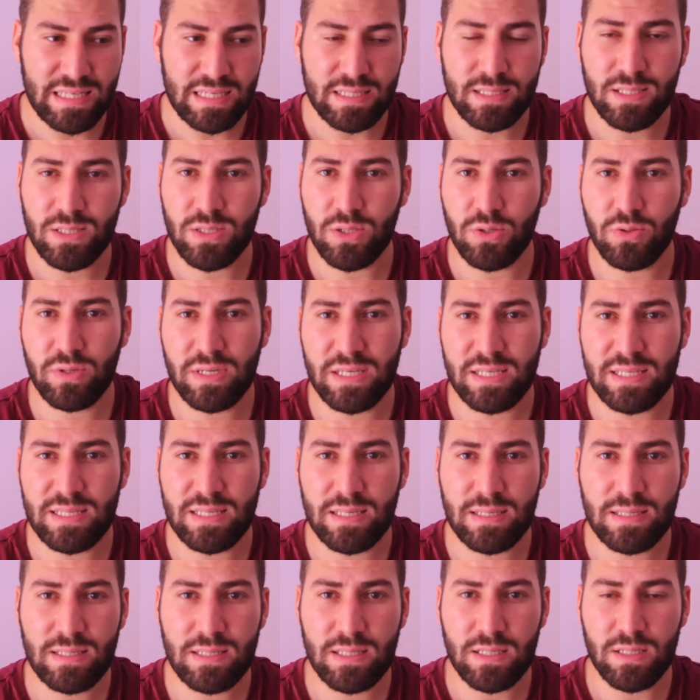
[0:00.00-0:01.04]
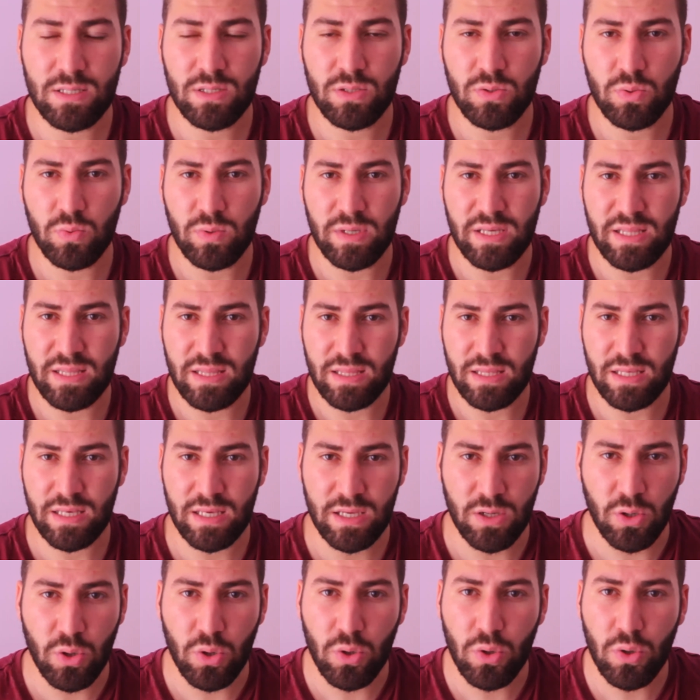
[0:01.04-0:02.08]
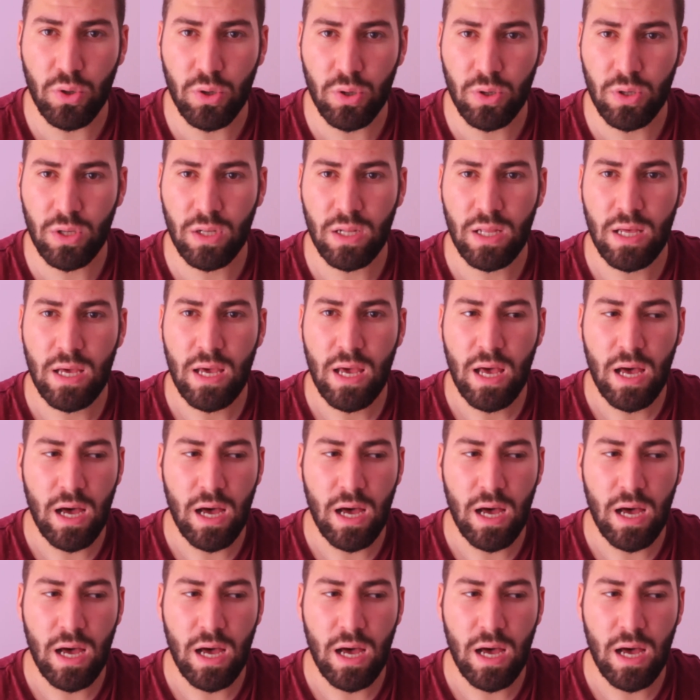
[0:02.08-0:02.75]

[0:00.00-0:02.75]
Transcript: is so consistent with the whole